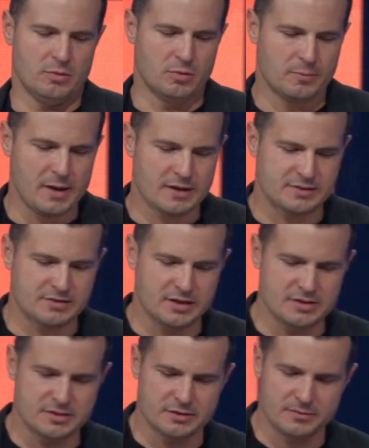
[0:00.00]
What about a
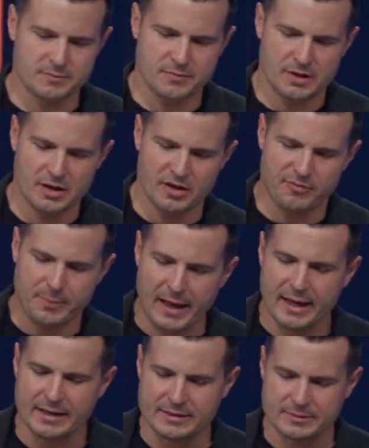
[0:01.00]
season of
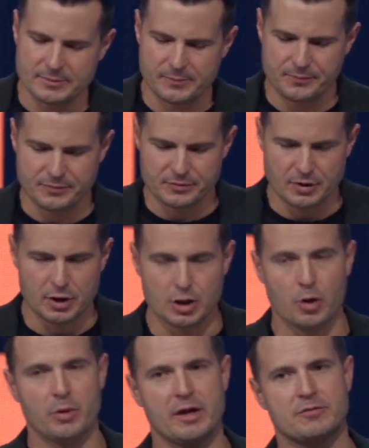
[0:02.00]
pain? You
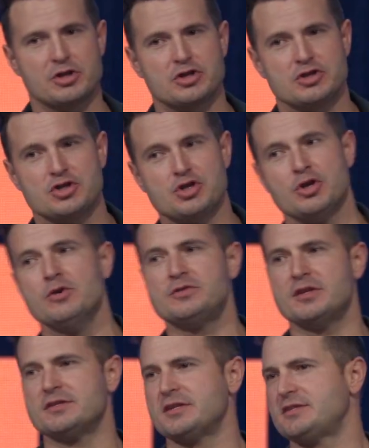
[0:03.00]
know, no one ever
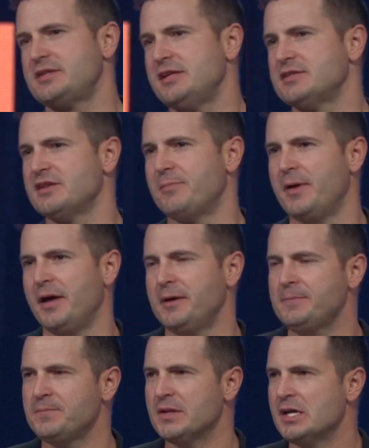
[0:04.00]
chooses a season of
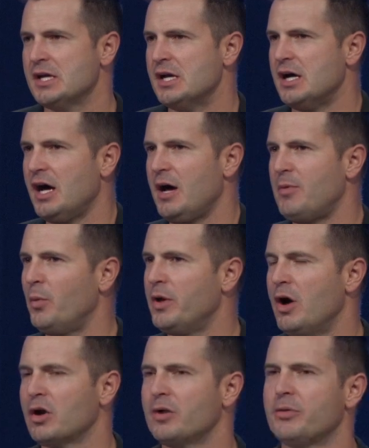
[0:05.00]
pain, but
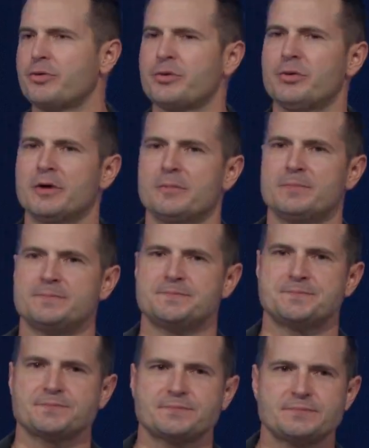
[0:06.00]
we all go through it.
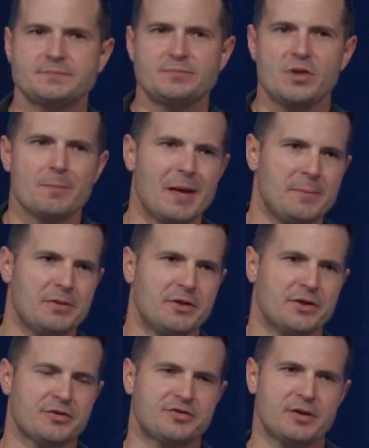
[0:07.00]
Maybe
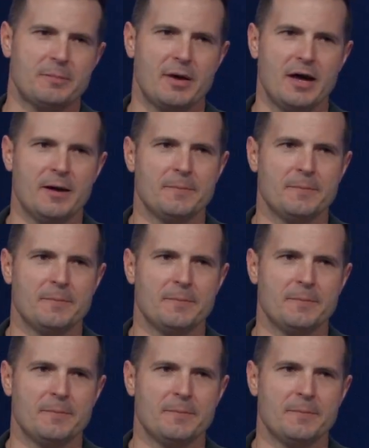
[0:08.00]
there's some,